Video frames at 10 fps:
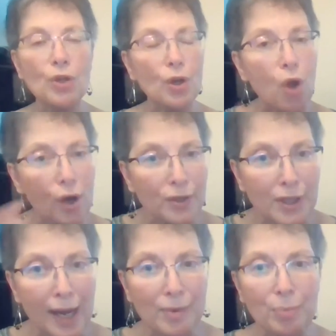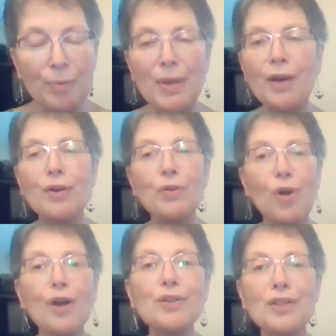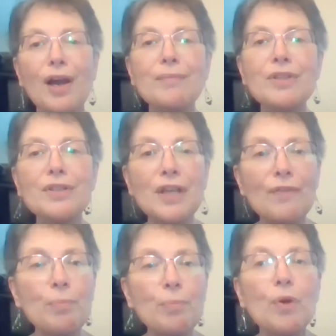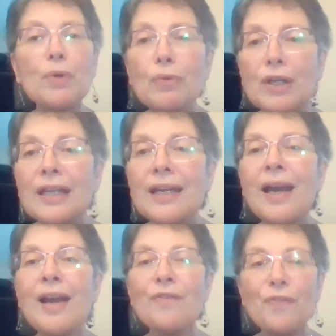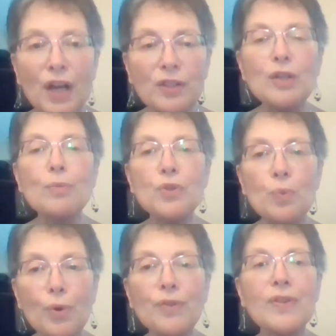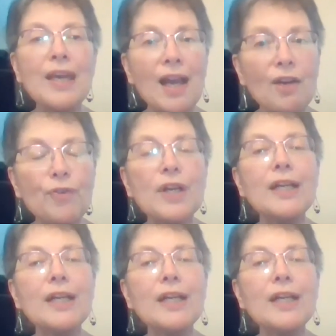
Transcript: a longer time to prepare and a longer time to deliver, but we really felt it was worth the effort.